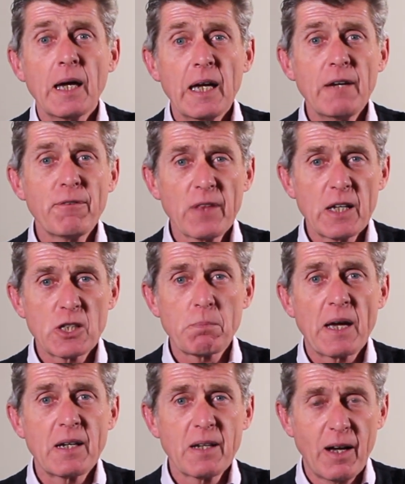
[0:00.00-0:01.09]
if they
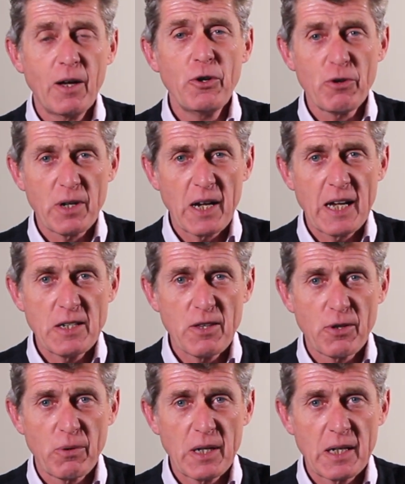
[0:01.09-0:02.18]
spend
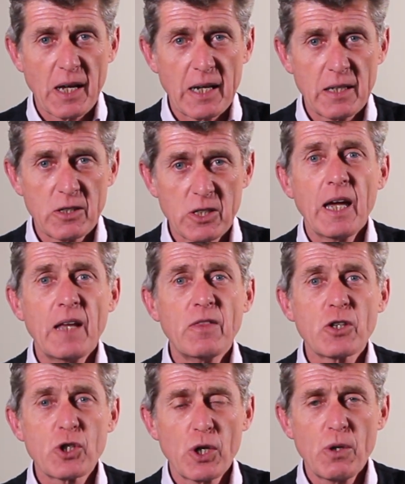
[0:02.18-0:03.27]
183 days in the
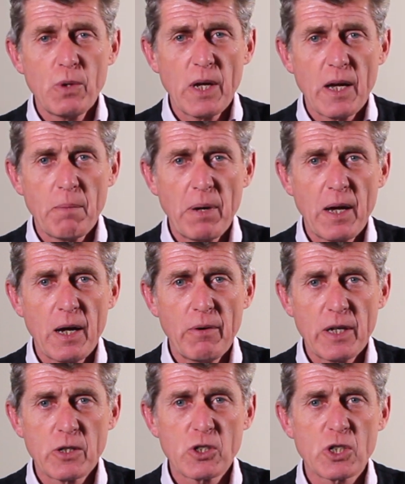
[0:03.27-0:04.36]
2-year
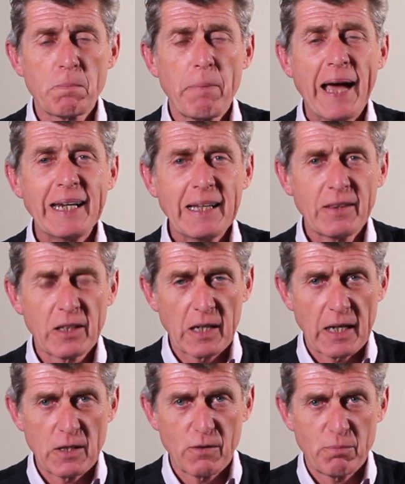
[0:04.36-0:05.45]
period spanning the
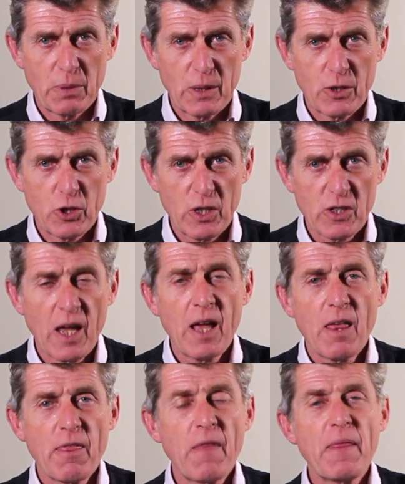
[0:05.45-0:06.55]
date of purchase,
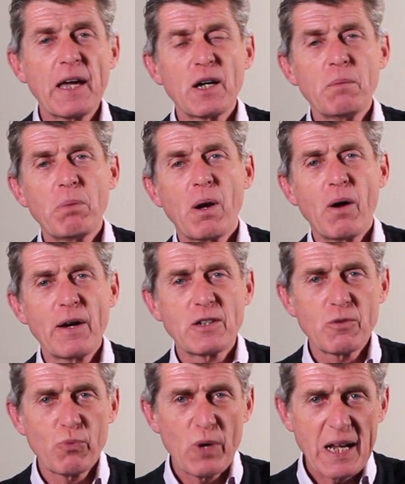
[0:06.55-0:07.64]
then they can apply
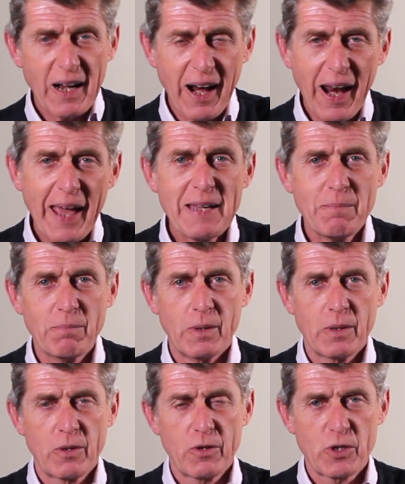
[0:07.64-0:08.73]
to reclaim
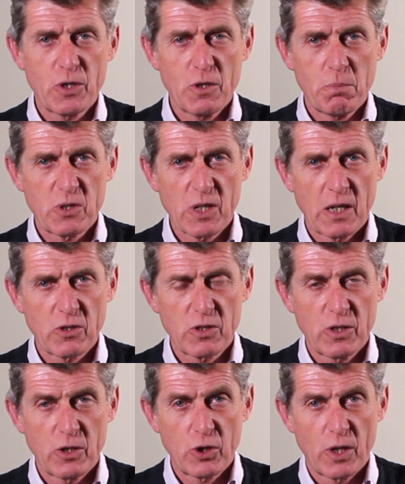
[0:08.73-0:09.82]
the 2%
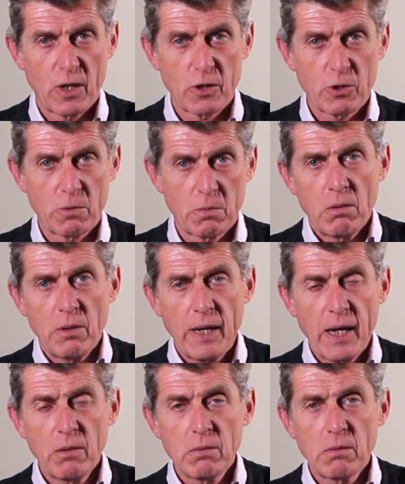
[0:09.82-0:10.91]
surcharge.
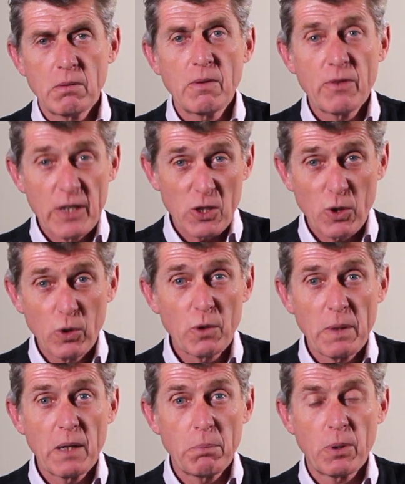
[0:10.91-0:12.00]
Now, this could
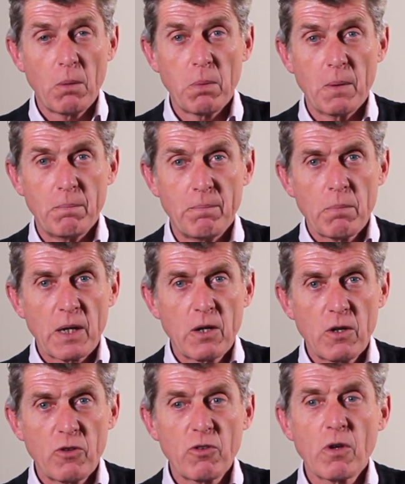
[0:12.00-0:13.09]
be a problem
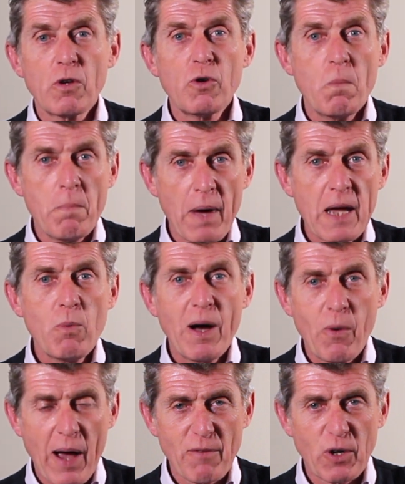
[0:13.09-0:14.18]
because you may
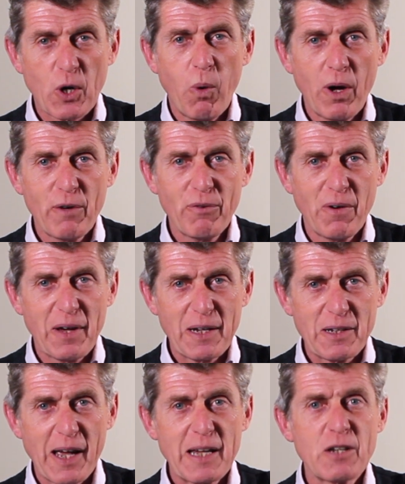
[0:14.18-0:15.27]
well have a qualifying
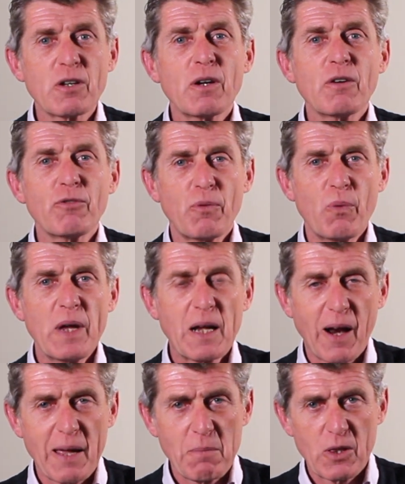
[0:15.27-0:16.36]
date for
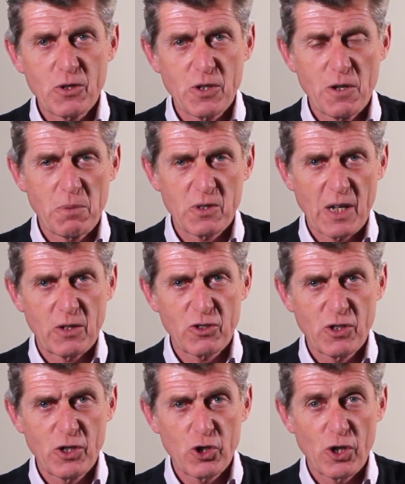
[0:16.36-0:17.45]
reclaiming the 2%
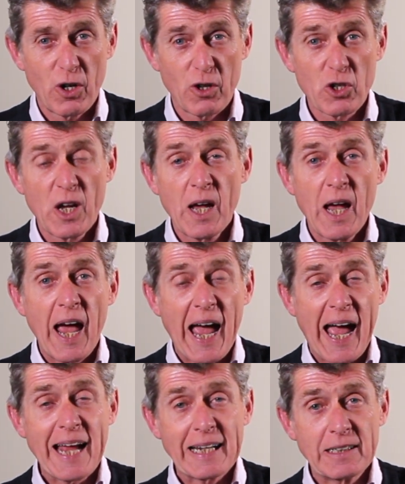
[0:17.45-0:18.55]
surcharge,
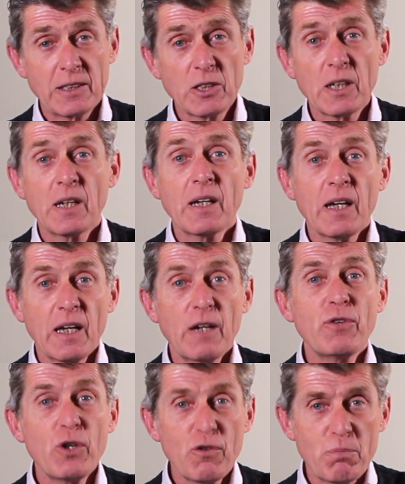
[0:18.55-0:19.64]
and
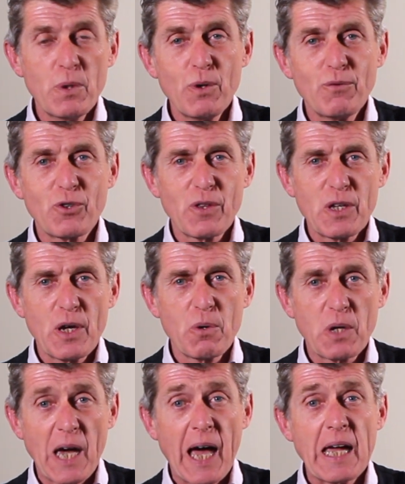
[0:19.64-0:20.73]
if you've moved to the
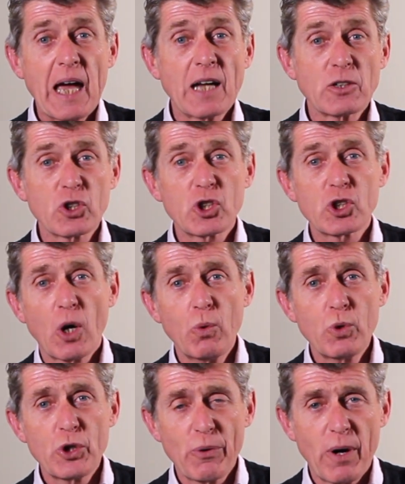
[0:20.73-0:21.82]
UK and
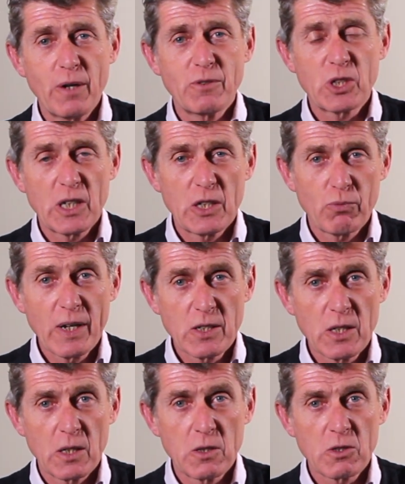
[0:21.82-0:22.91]
sold your overseas
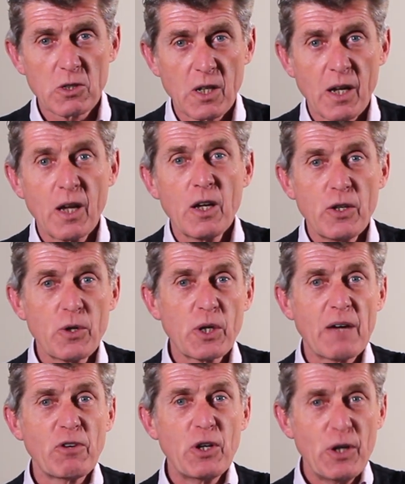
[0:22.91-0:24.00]
residence, you could
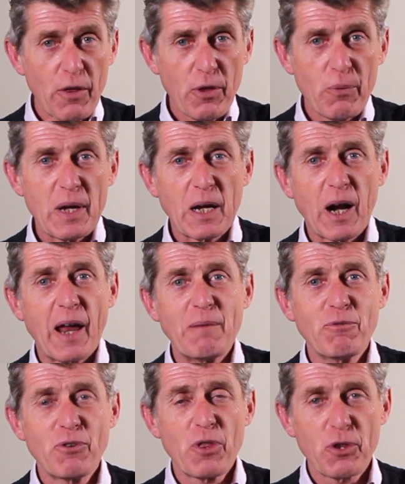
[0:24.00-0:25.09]
have another
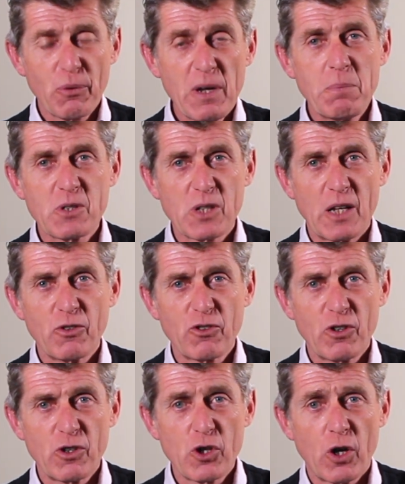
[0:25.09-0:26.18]
reclaim for the 3%
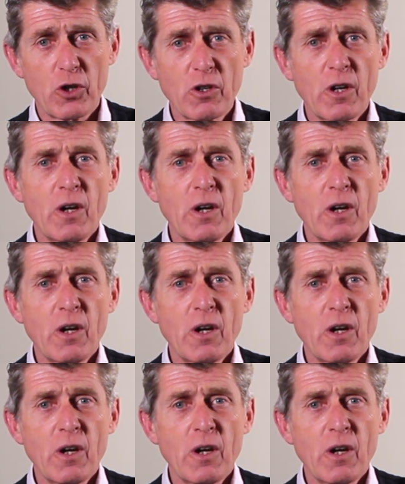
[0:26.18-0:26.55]
surcharge.